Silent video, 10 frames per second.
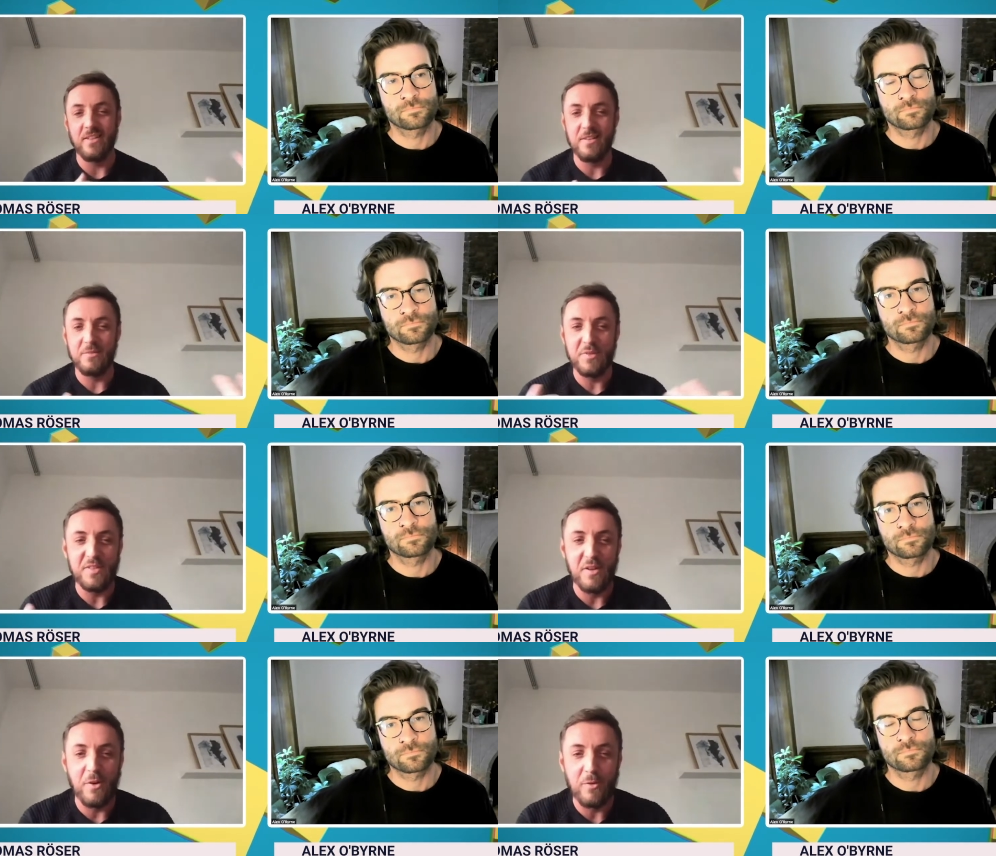Speaker 1: Um,
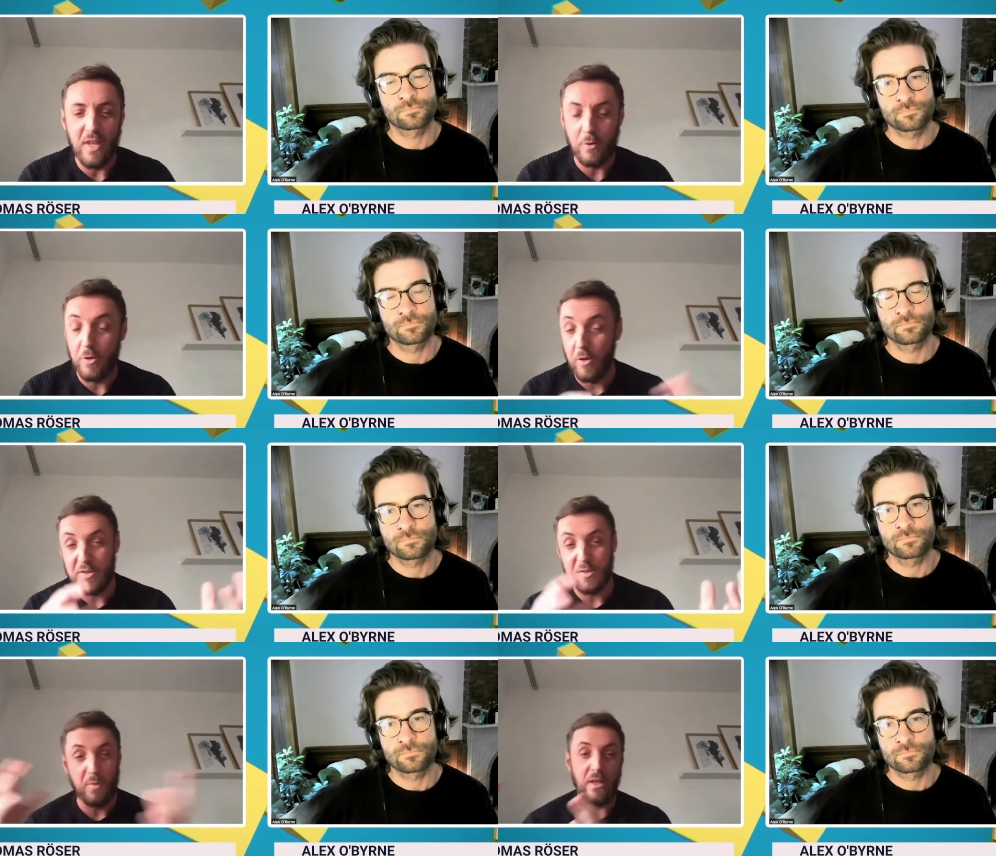so that could
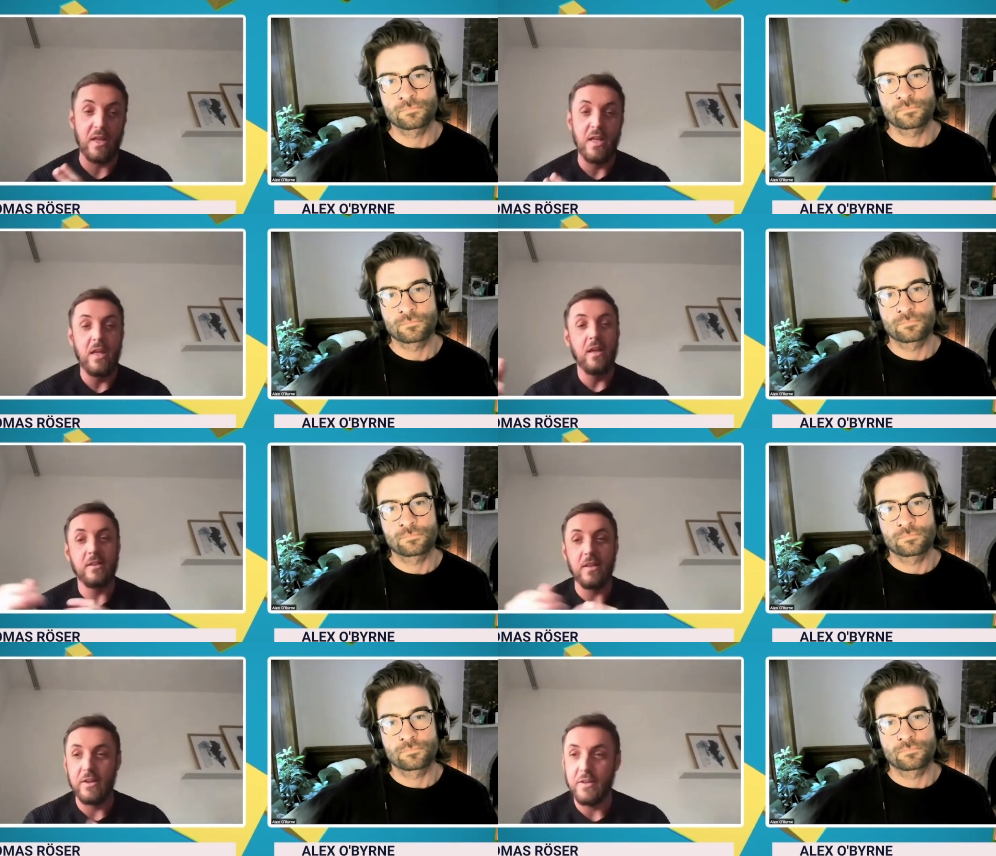also be
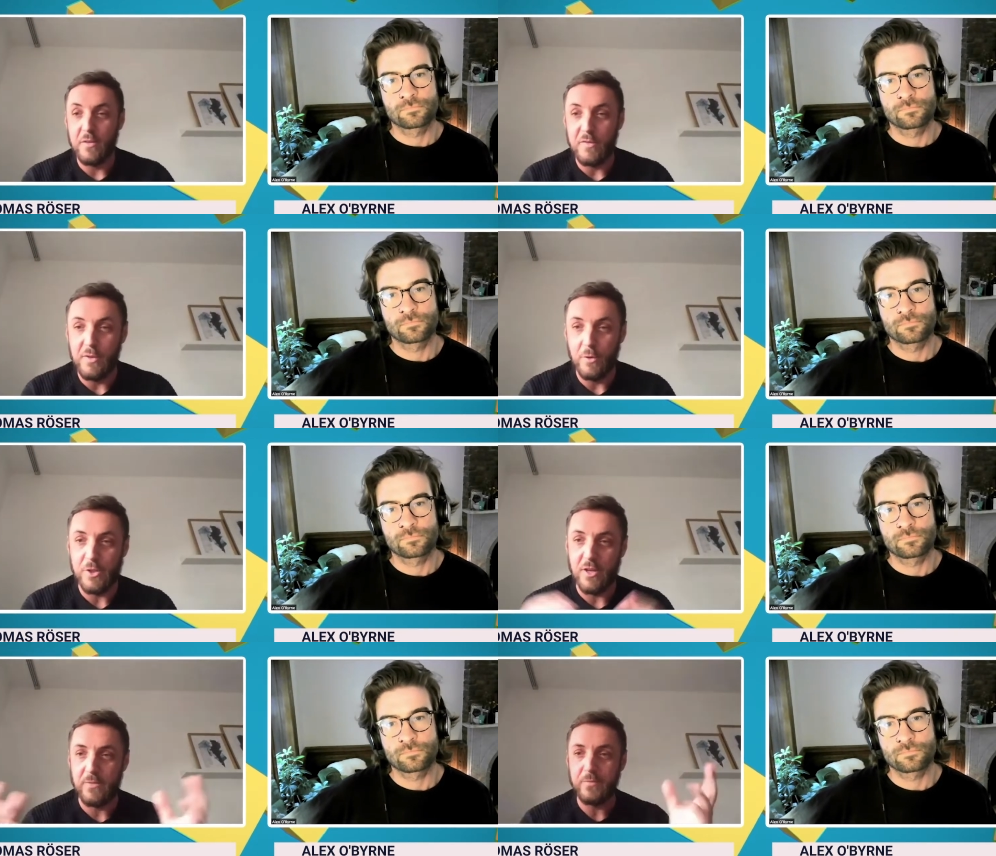done in the future